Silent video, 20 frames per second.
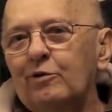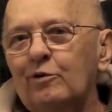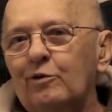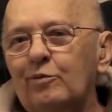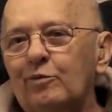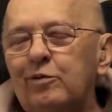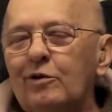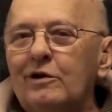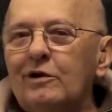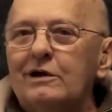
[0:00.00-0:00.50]

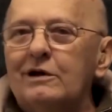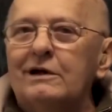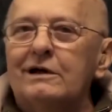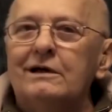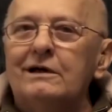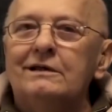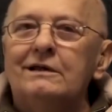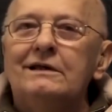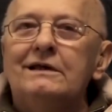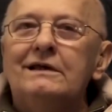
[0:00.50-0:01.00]
and a
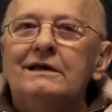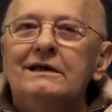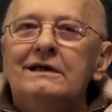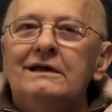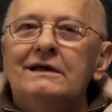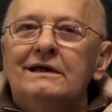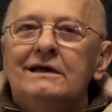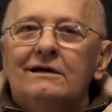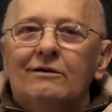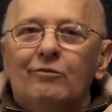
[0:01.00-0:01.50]
few were
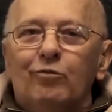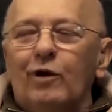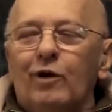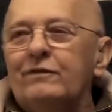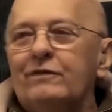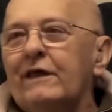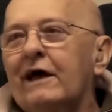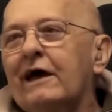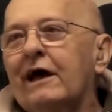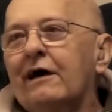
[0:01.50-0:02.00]

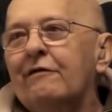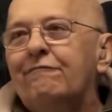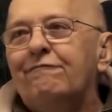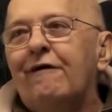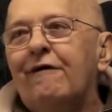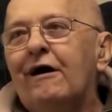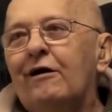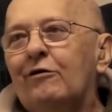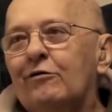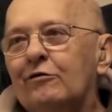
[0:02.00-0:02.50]
unclear was
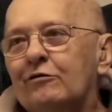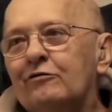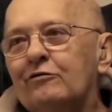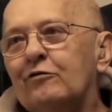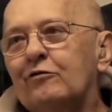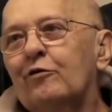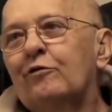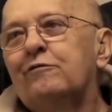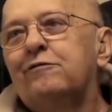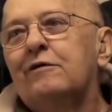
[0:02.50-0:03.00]
completely
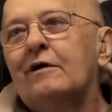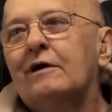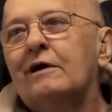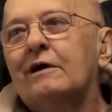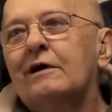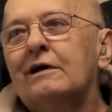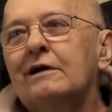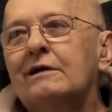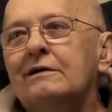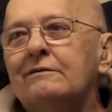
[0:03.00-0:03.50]
misleading
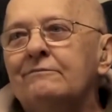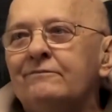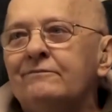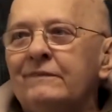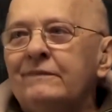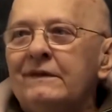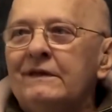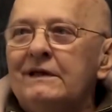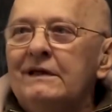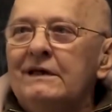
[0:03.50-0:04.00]
to the public.